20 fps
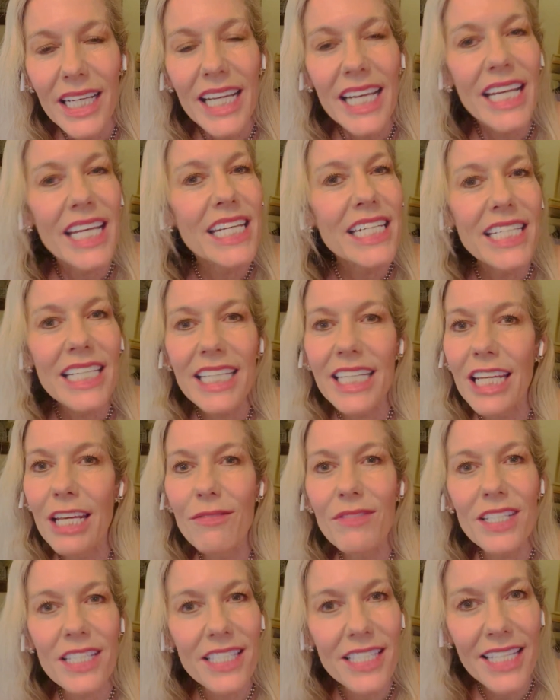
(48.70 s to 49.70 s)
He didn't
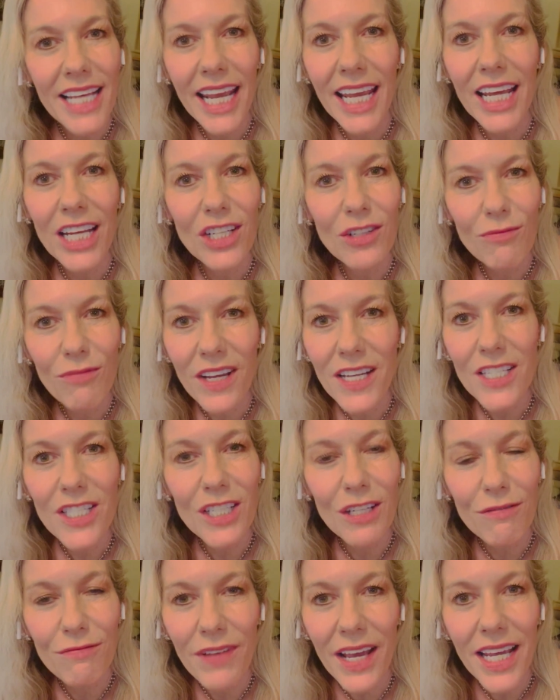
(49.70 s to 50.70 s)
even say it face
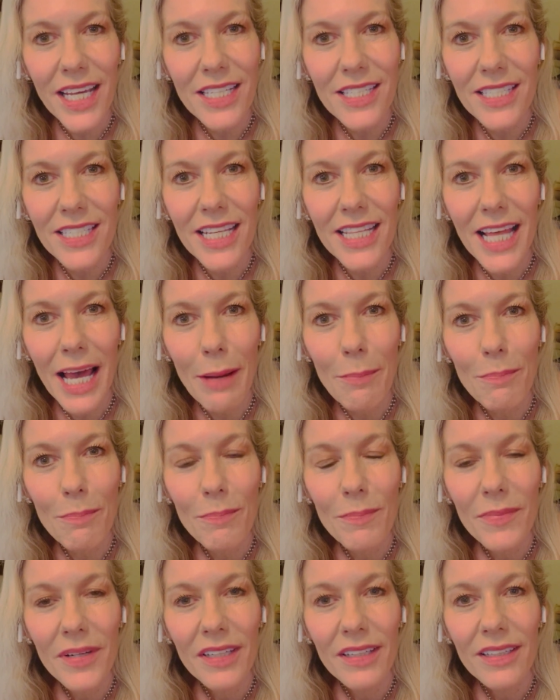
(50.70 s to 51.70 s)
to face to them.
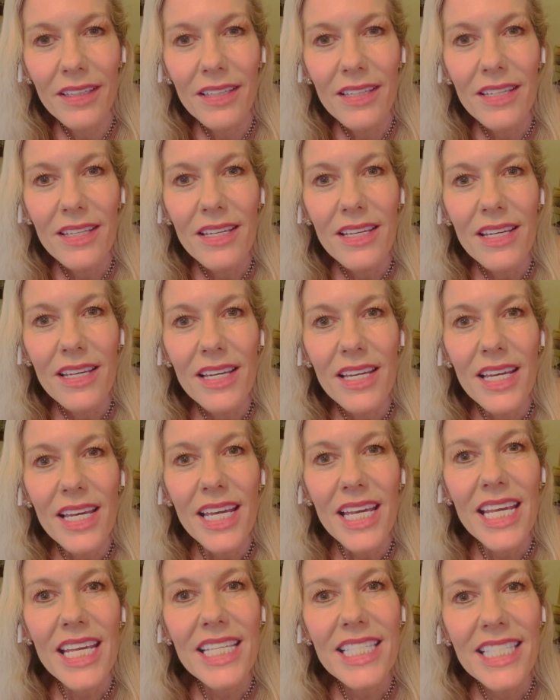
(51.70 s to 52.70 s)

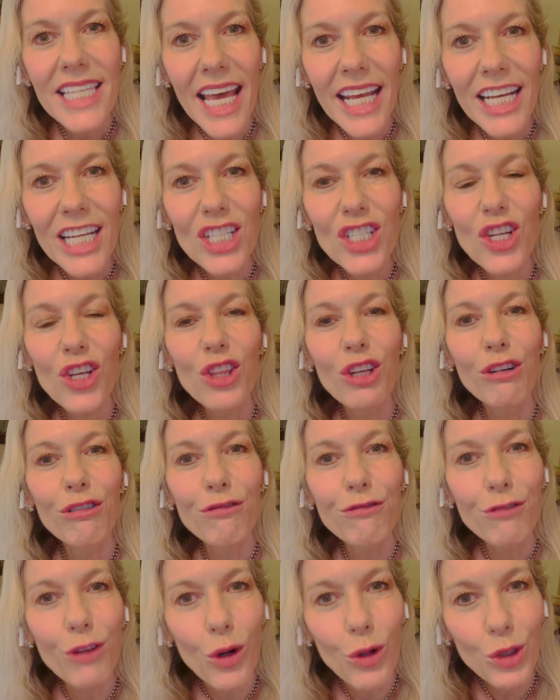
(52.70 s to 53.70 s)
He said it to their
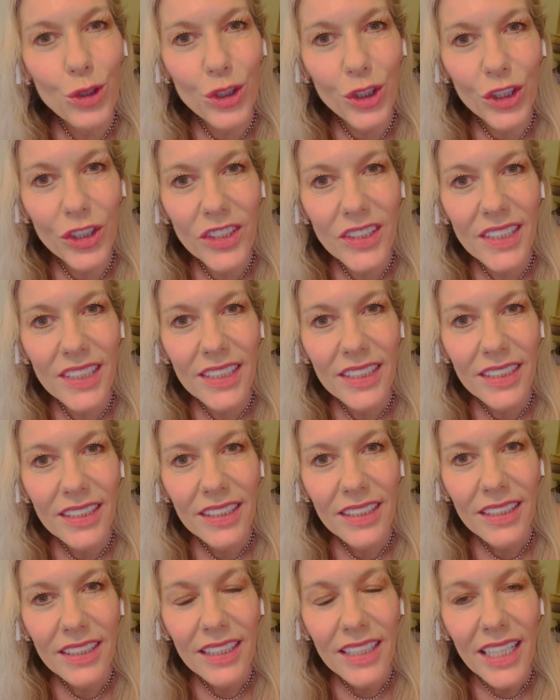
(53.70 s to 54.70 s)
folders.
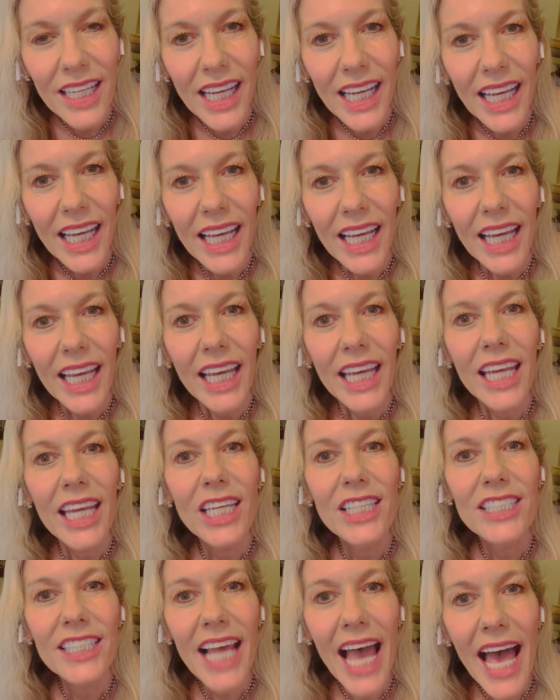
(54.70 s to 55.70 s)
He
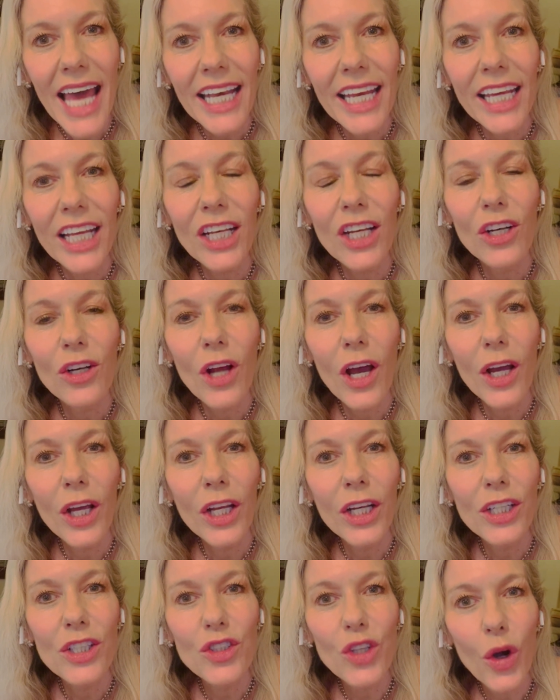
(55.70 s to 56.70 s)
sat in
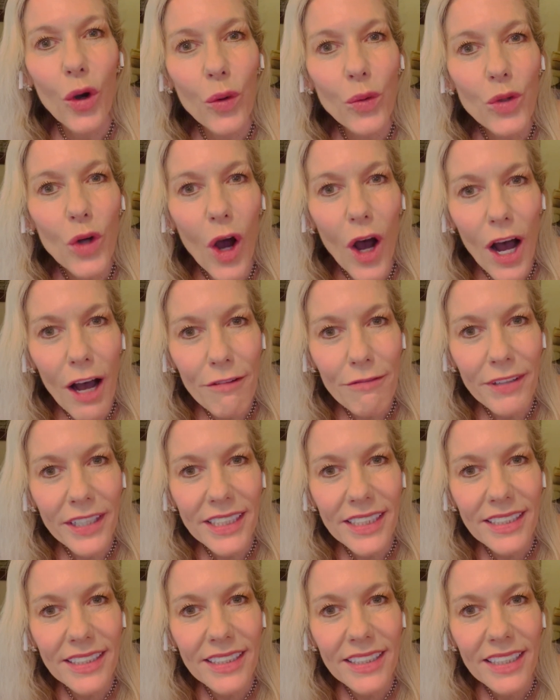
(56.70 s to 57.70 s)
his own
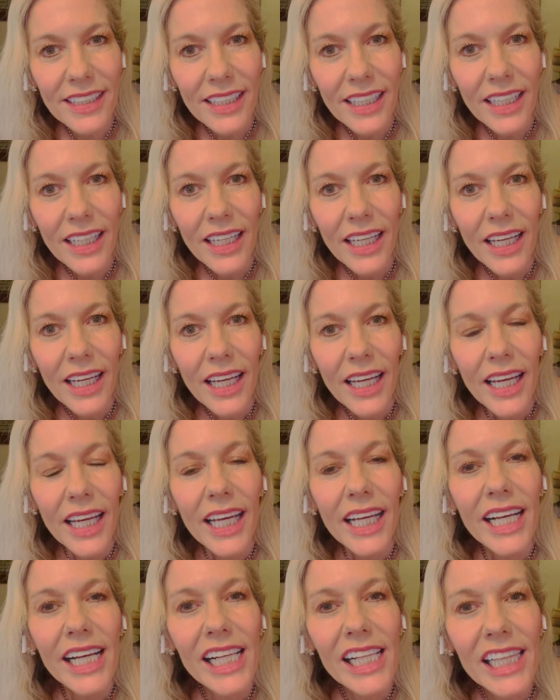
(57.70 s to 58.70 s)
office,
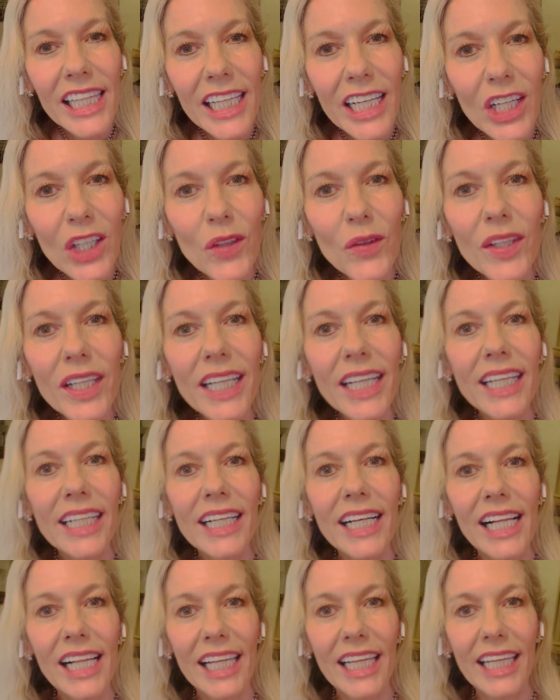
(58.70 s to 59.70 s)
clearing
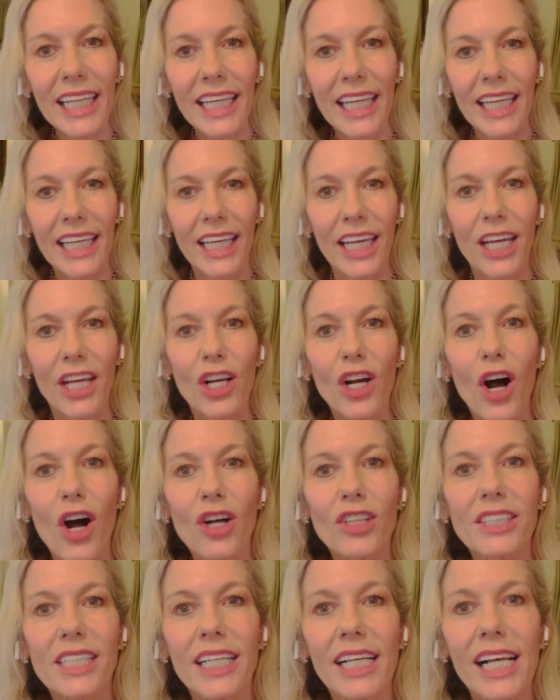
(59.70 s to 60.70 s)
and cleaning. He
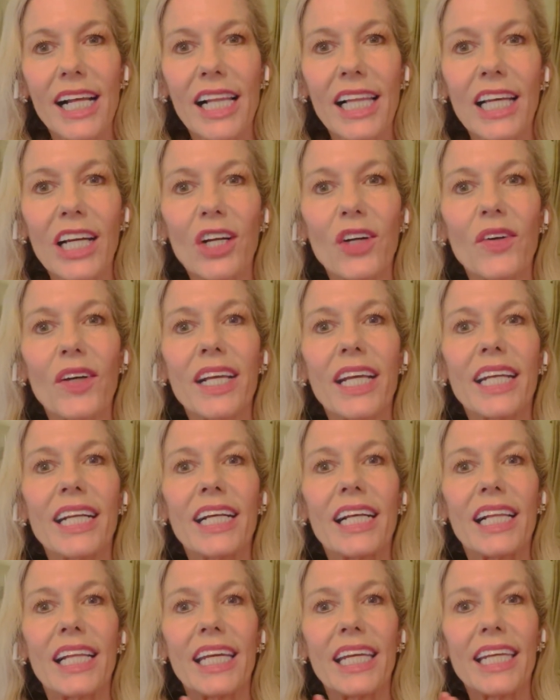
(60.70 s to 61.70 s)
calls it clearing and
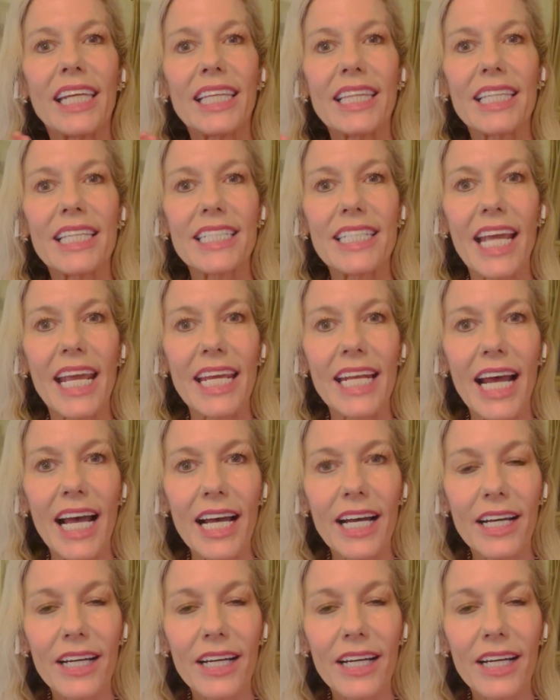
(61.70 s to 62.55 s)
cleaning the data.